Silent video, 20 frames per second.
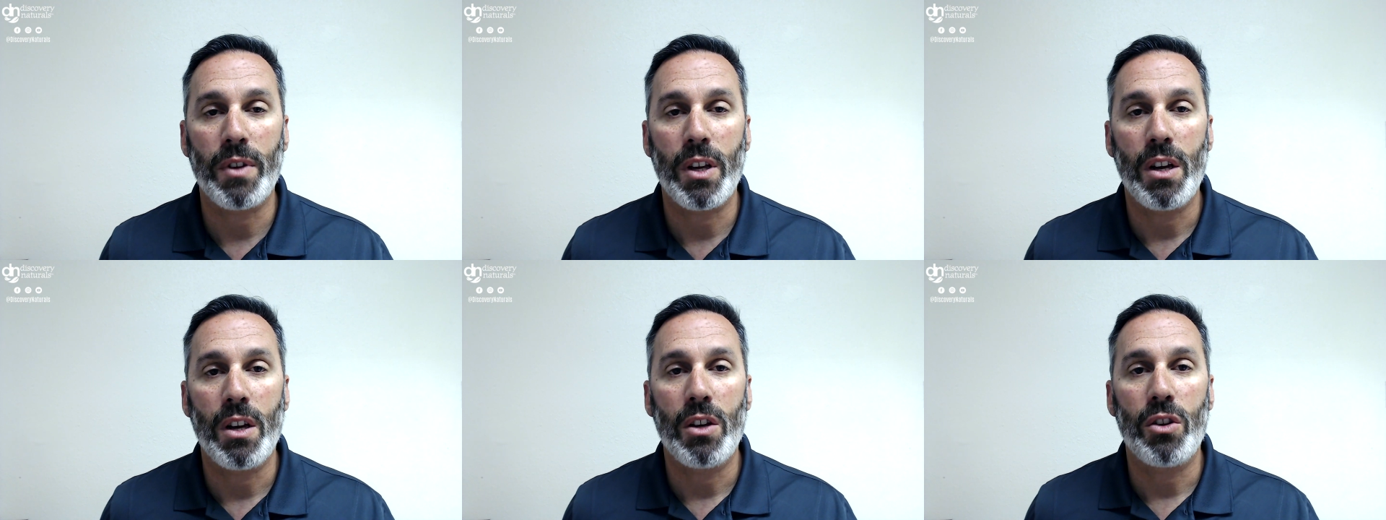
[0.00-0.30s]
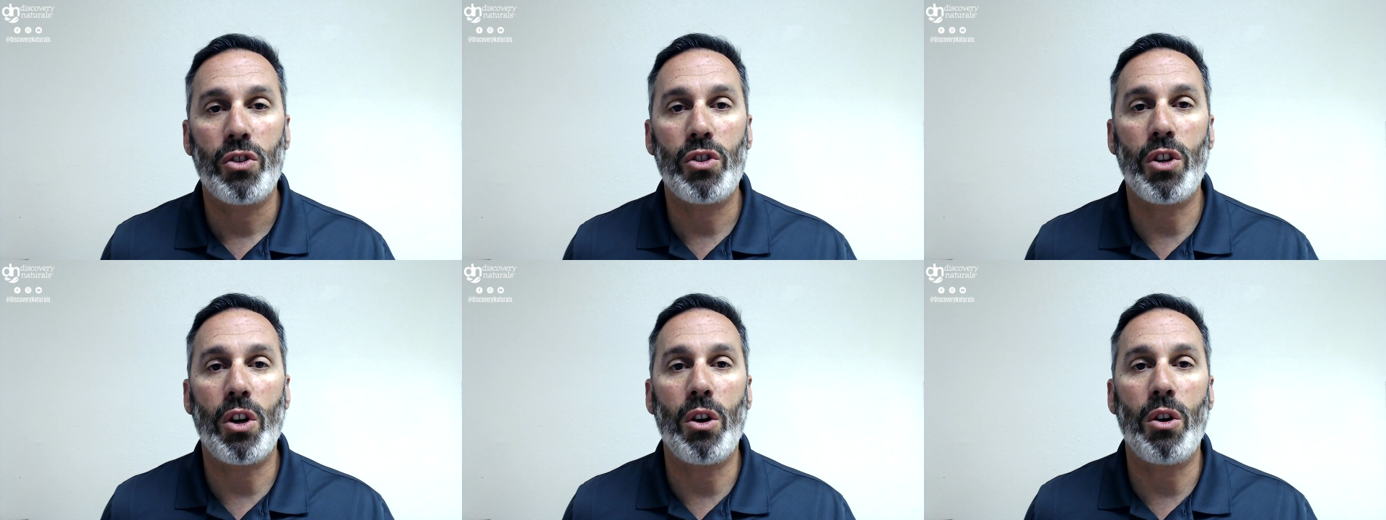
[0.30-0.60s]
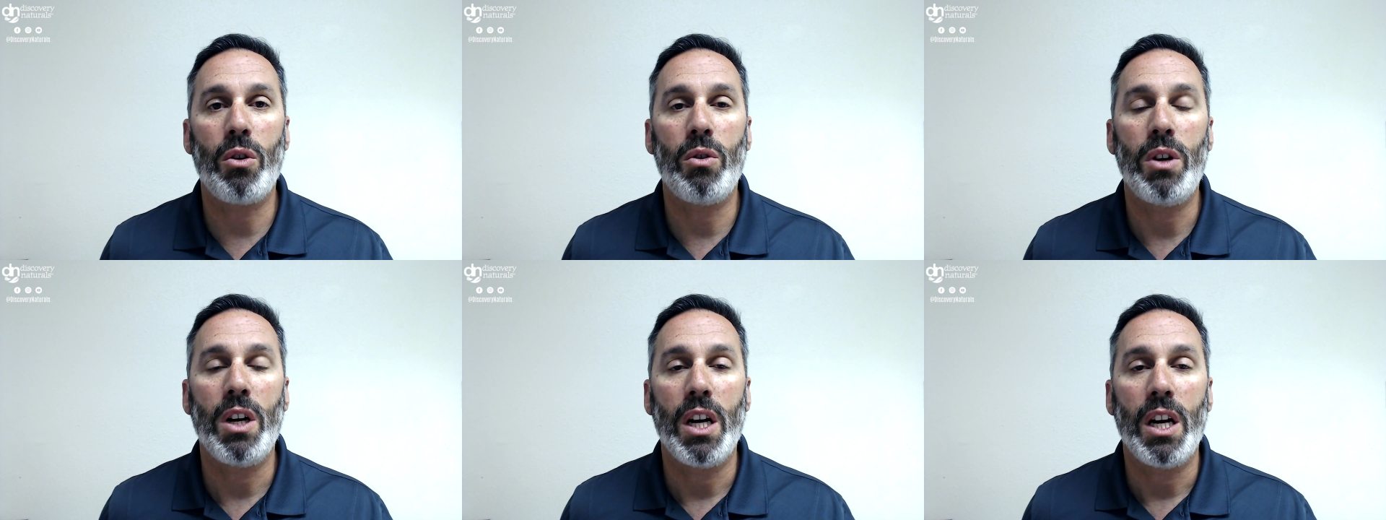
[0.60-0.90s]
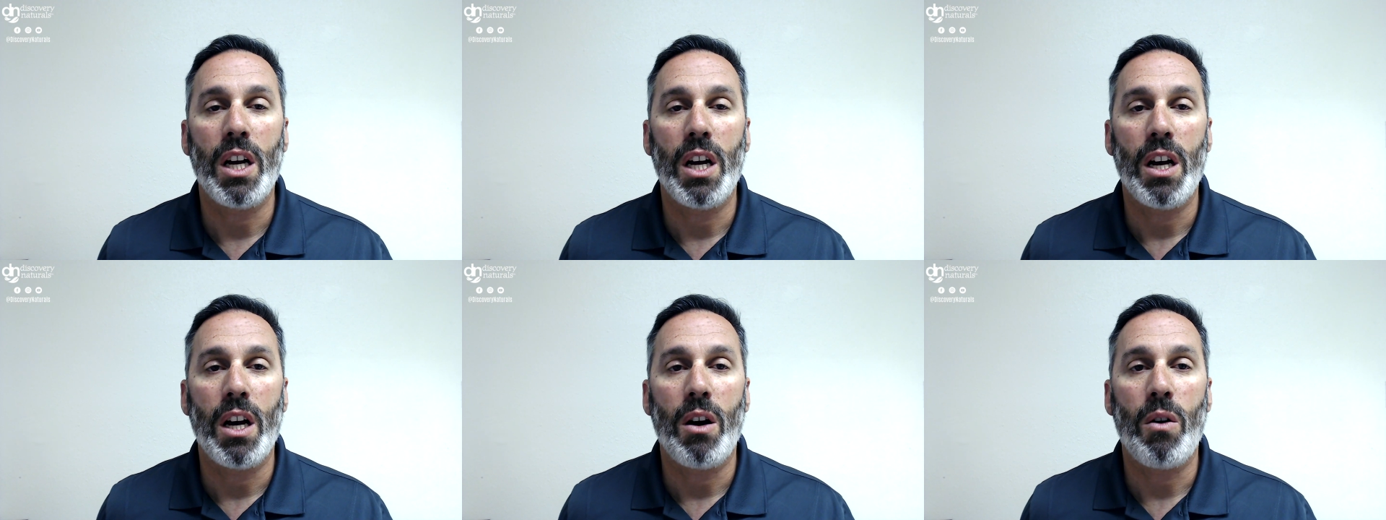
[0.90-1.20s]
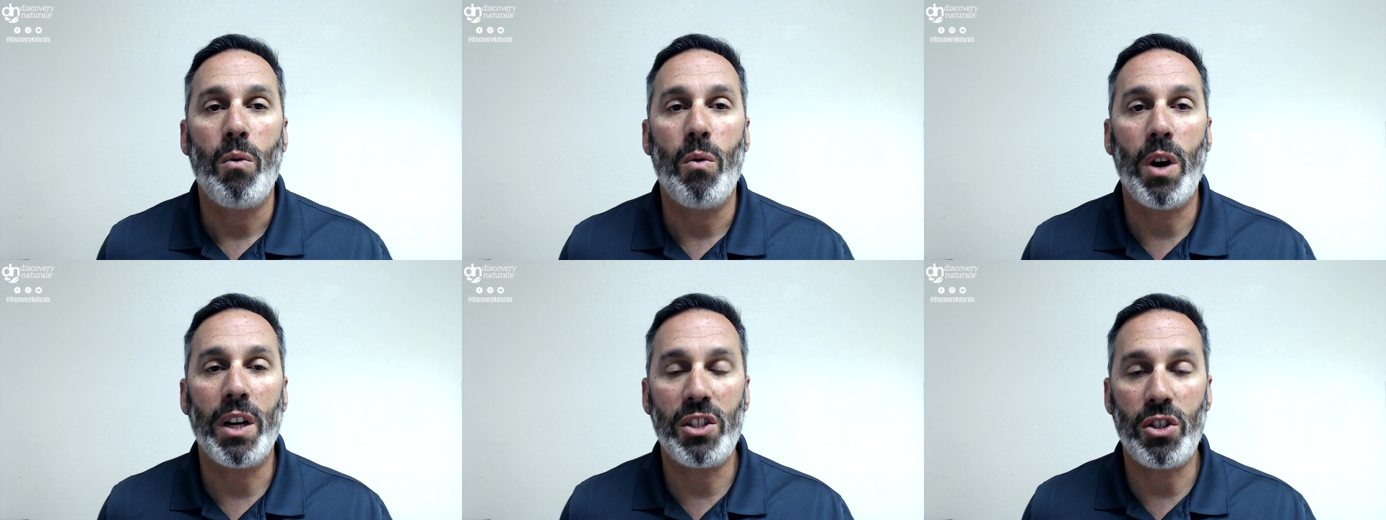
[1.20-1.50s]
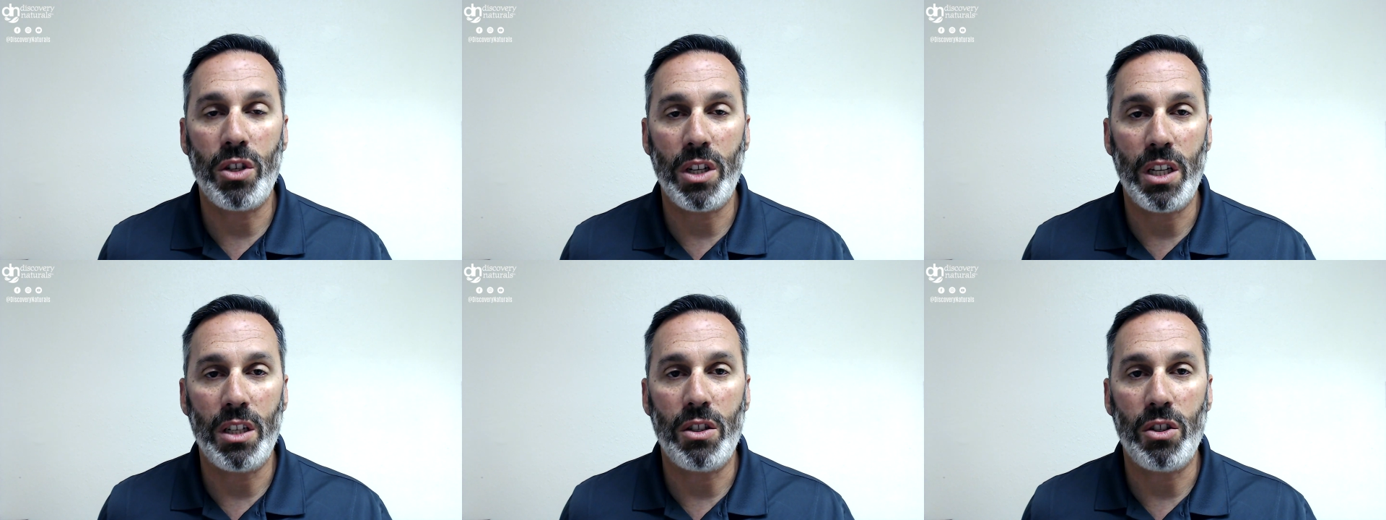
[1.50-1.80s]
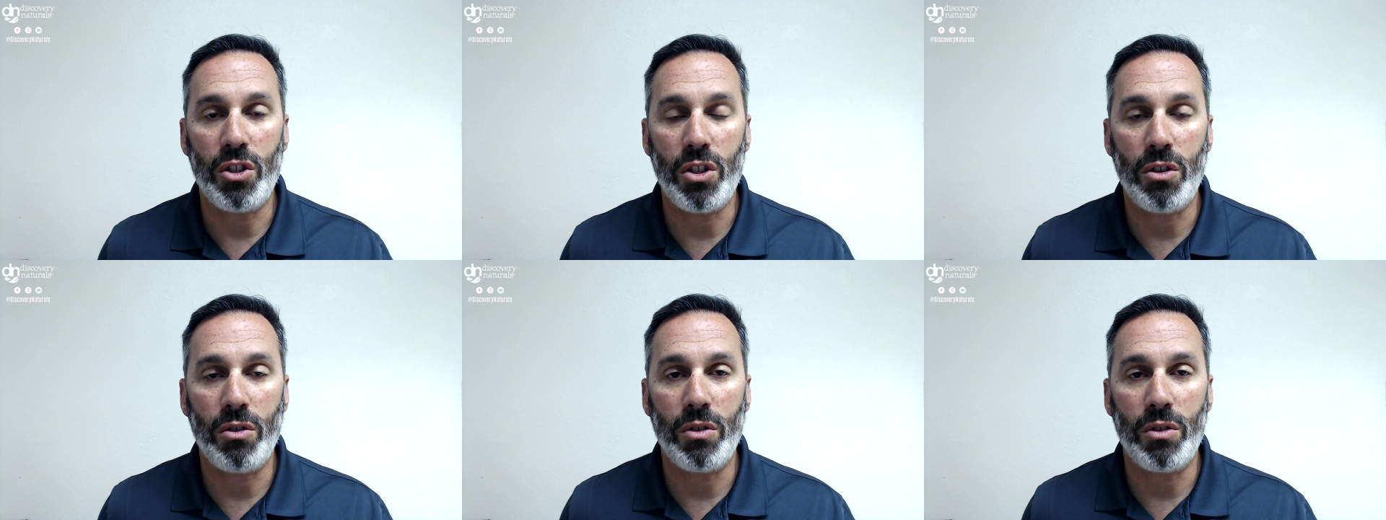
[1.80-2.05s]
So what you need to do